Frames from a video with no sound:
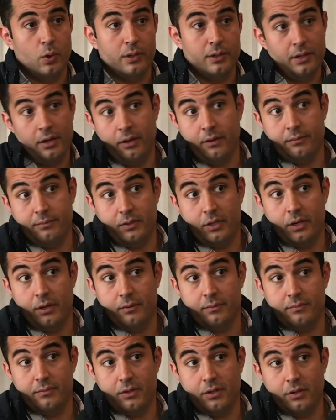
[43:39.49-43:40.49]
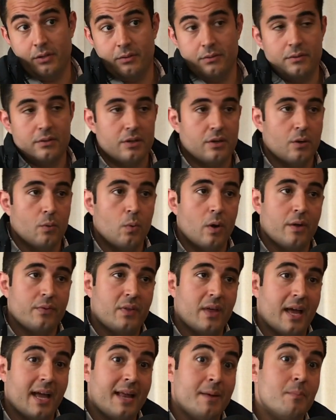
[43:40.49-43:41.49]
You don't want
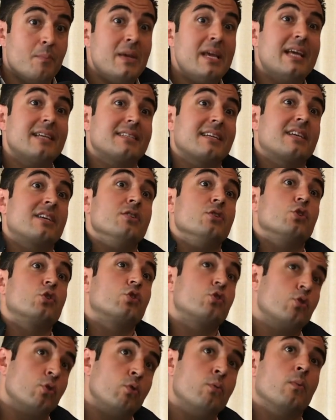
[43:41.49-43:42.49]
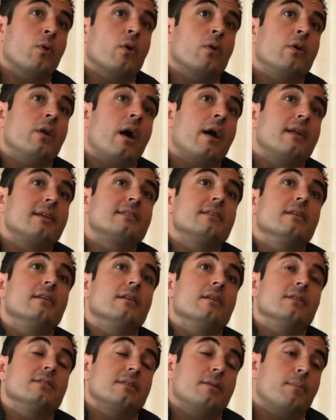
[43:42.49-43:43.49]
that. And me as a consumer, not as
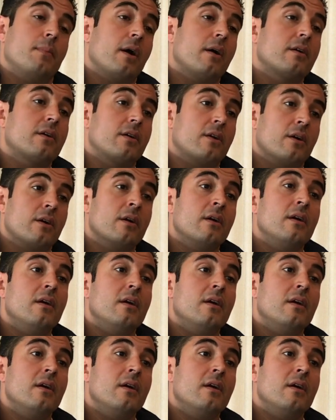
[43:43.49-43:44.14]
a marketer,